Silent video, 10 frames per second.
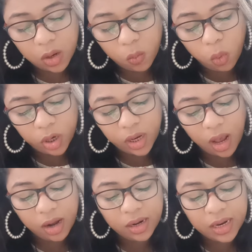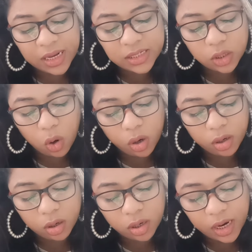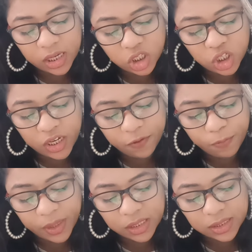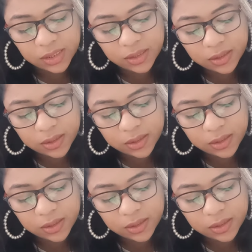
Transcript: What are his or her achievements?